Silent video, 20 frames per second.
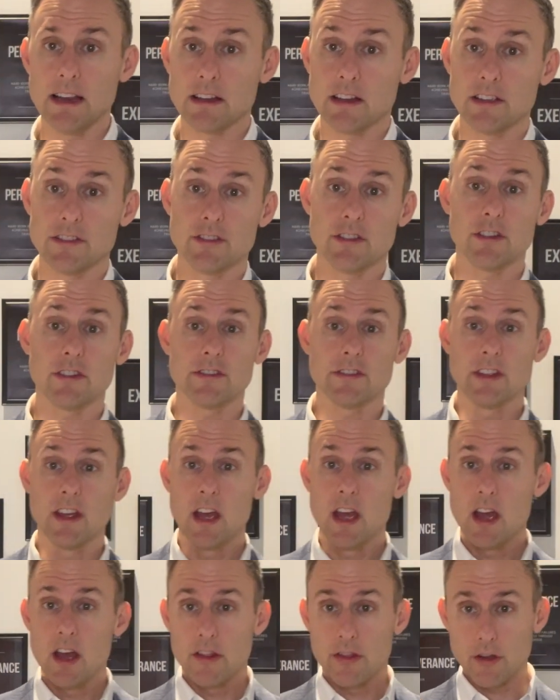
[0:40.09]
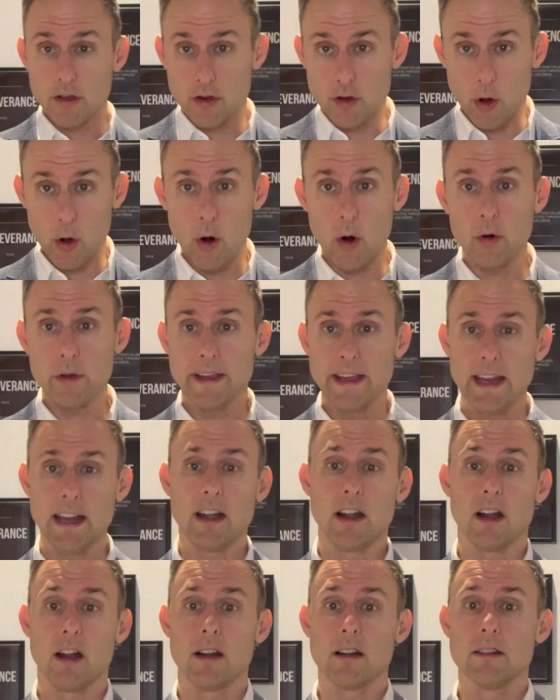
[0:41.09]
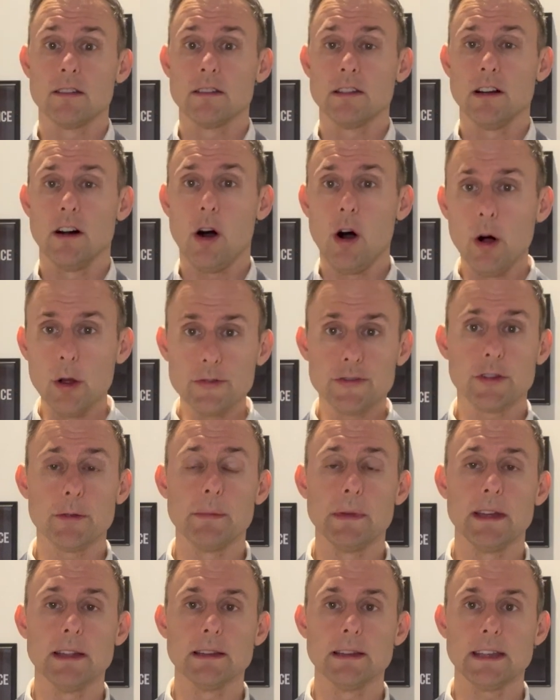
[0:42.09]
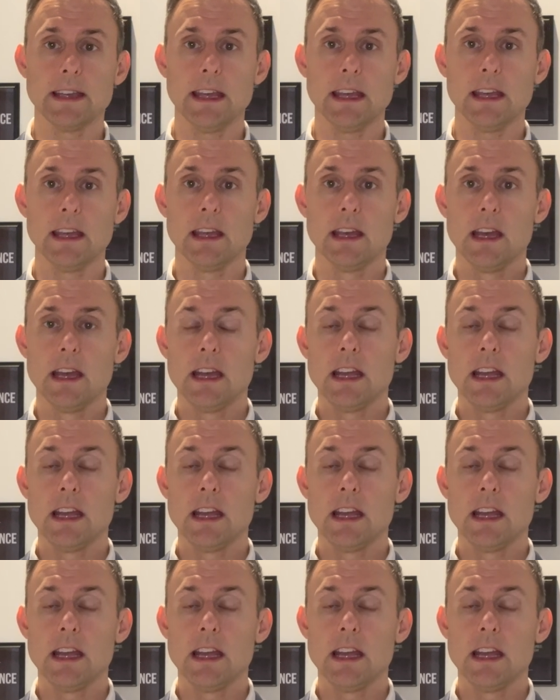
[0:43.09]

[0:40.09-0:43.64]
Because the goal here, ultimately,